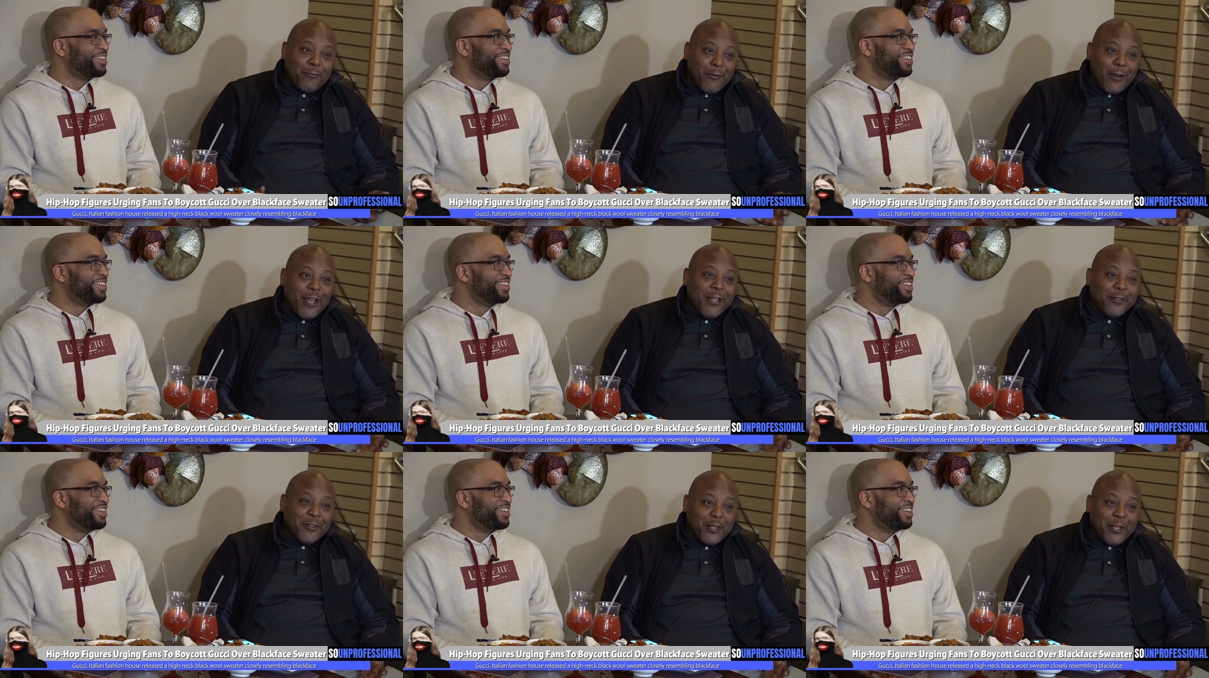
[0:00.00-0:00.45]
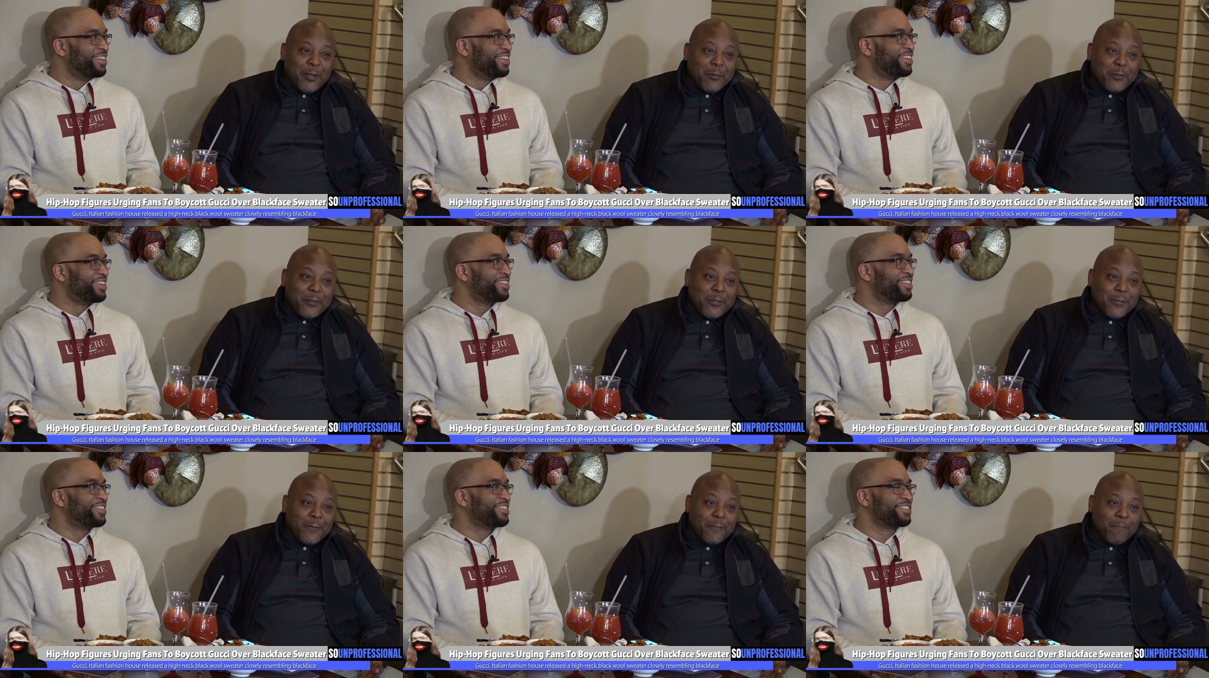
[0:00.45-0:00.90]
Speaker 1: red
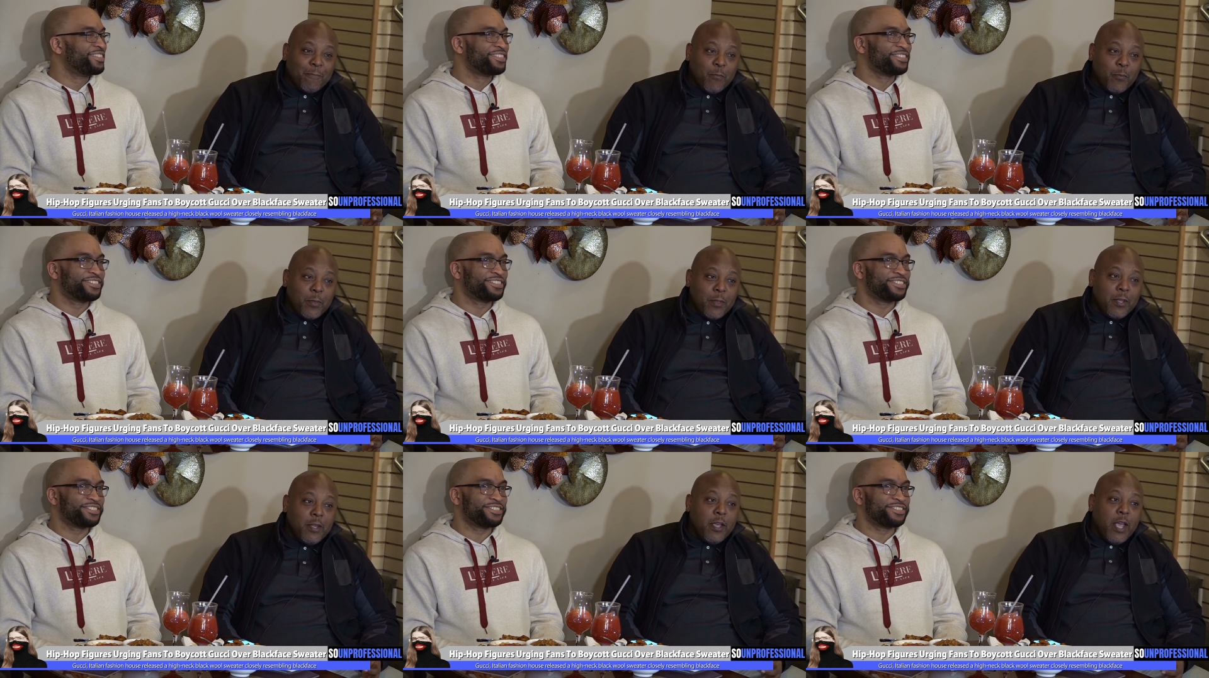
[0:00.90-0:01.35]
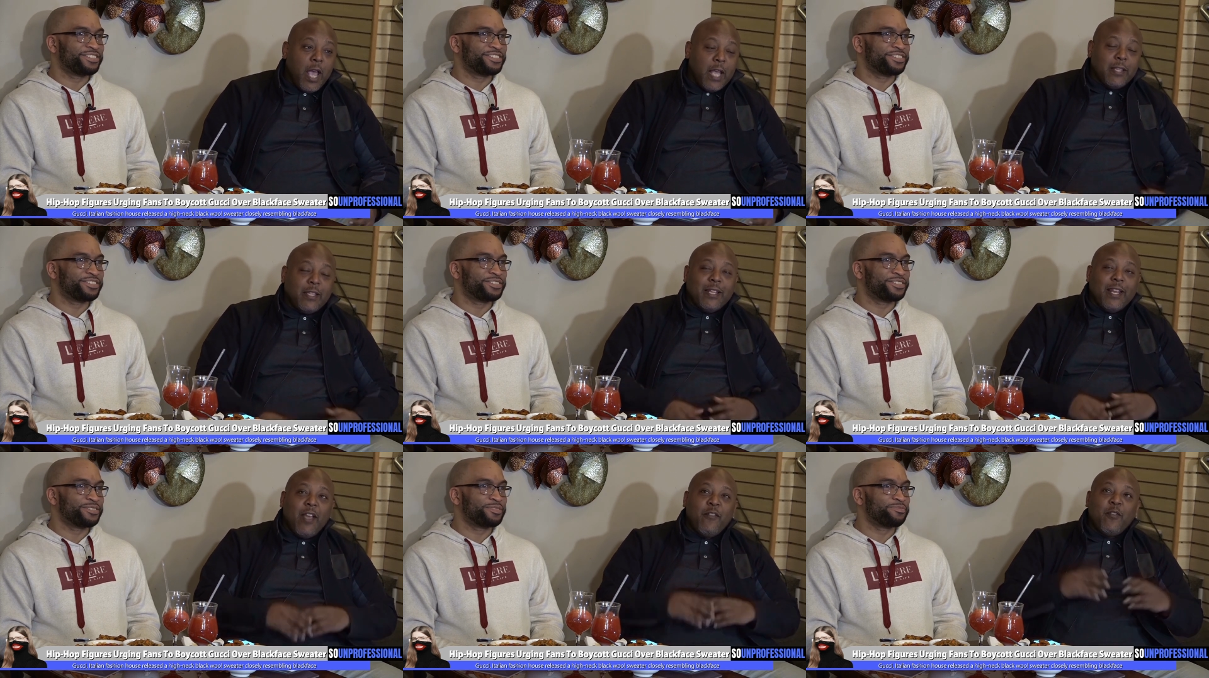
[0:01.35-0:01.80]
lips.
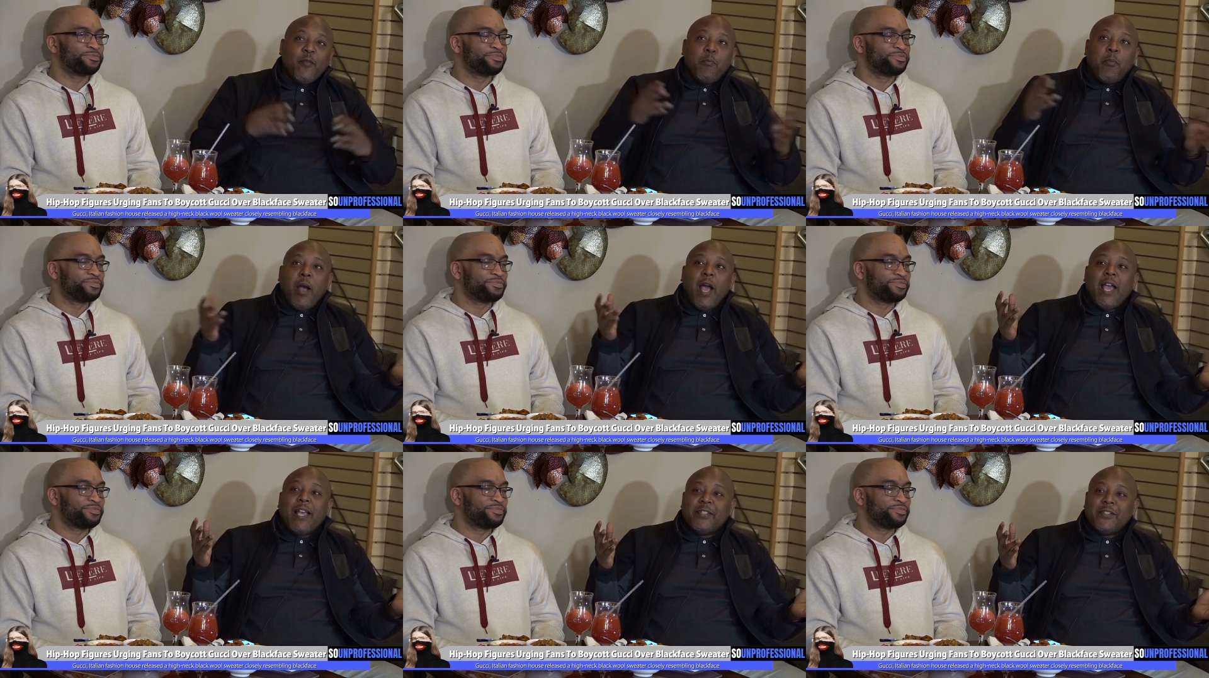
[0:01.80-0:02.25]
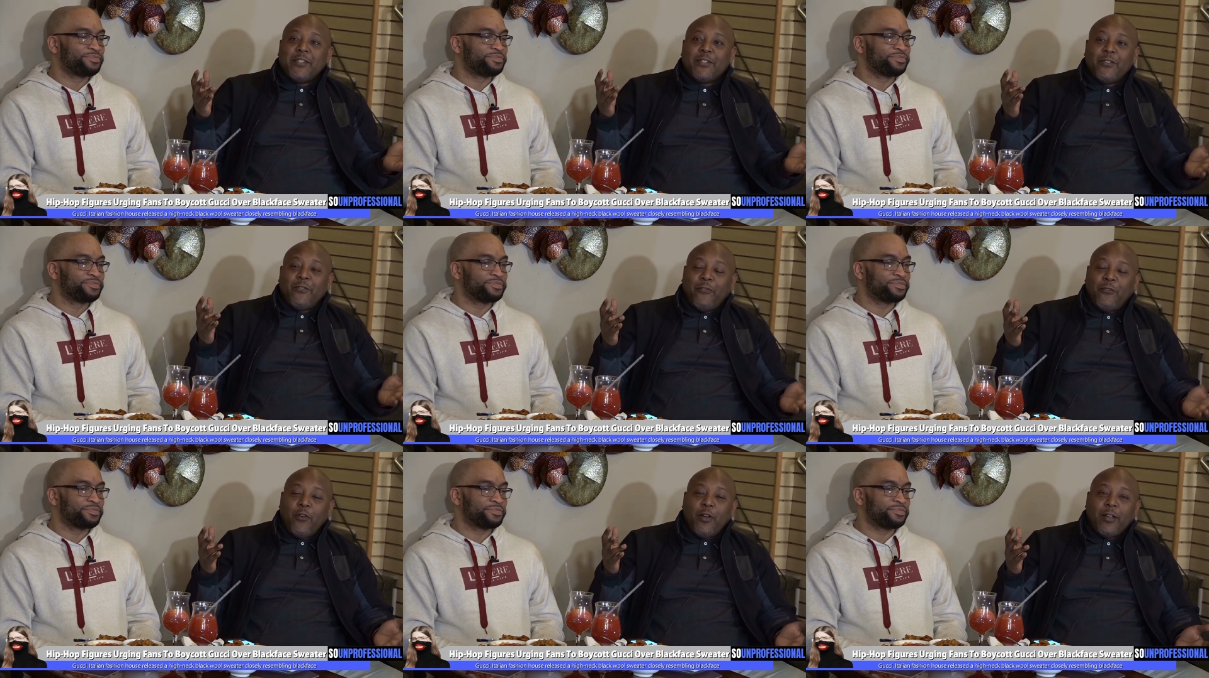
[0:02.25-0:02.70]
And then everybody's
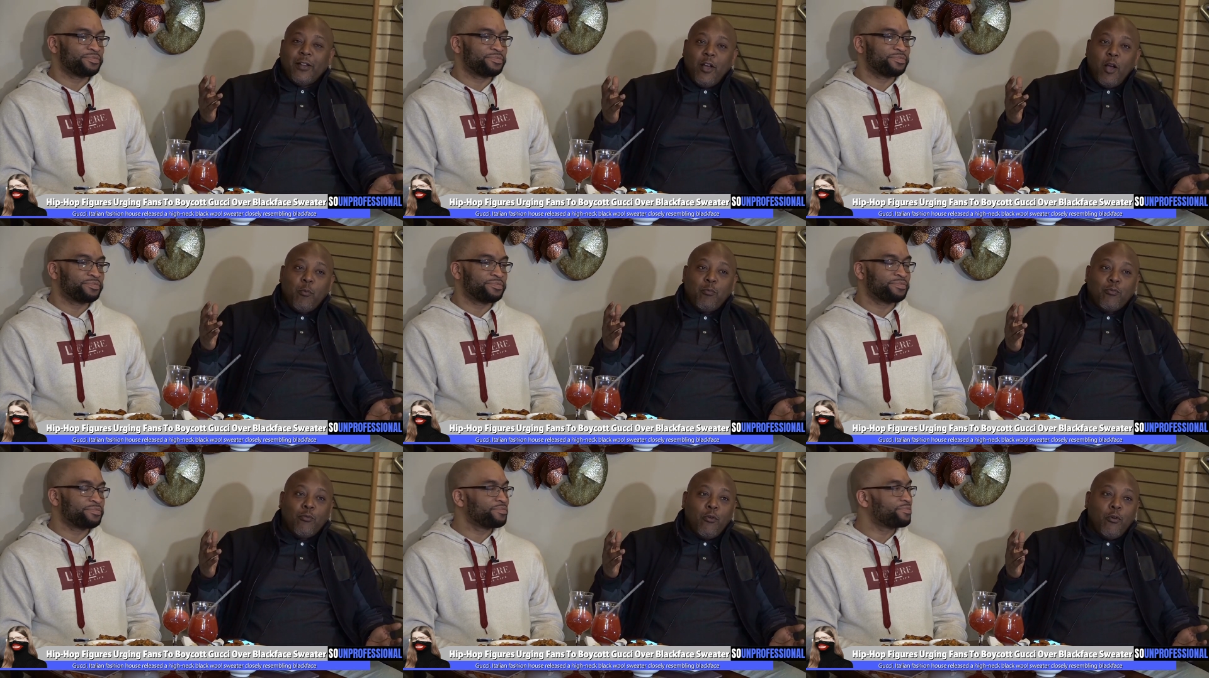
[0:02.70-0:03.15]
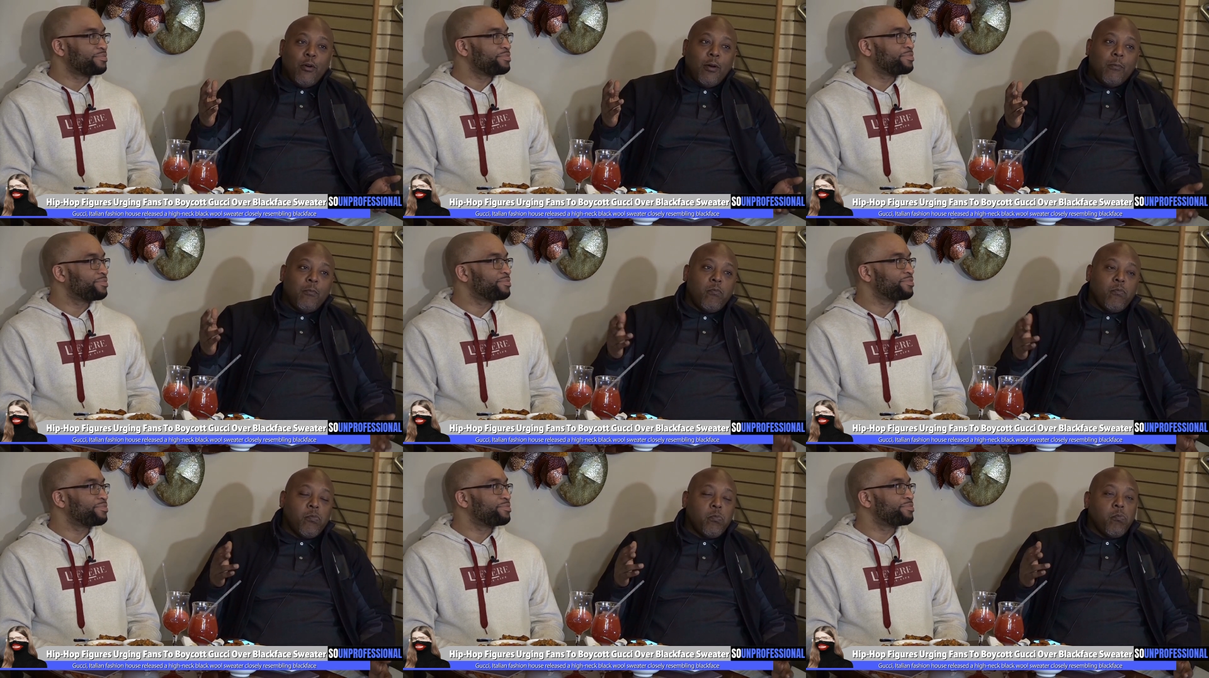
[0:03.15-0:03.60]
in the fucking
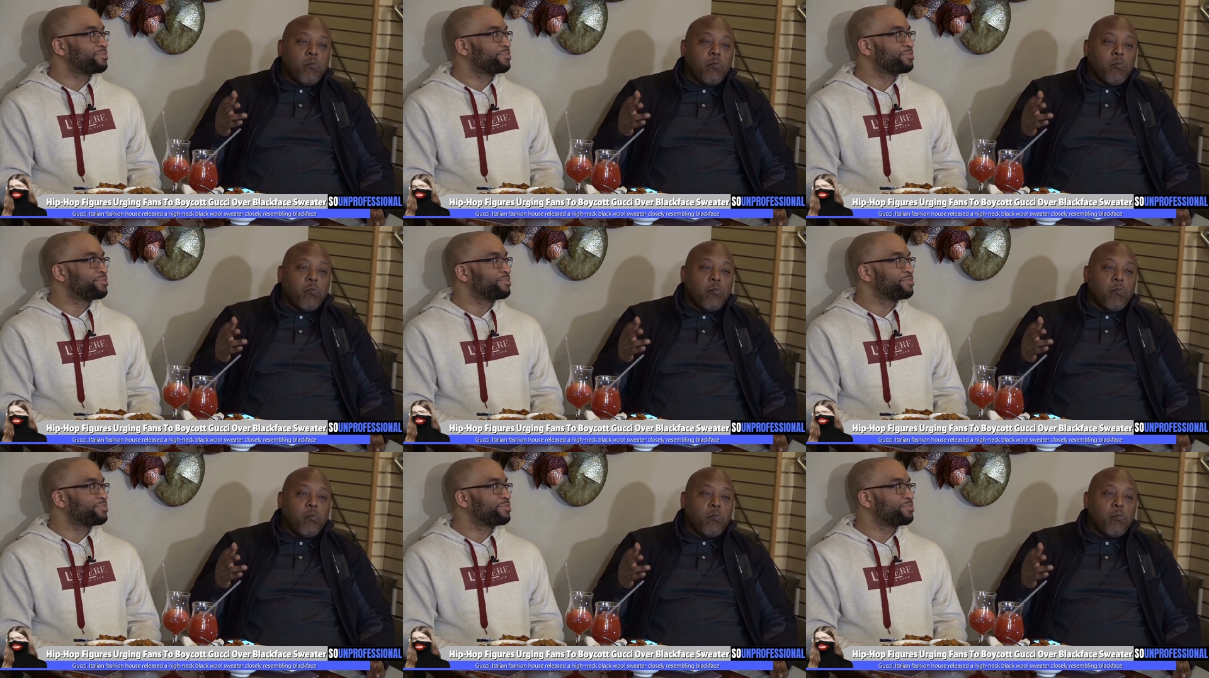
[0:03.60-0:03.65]
uproar.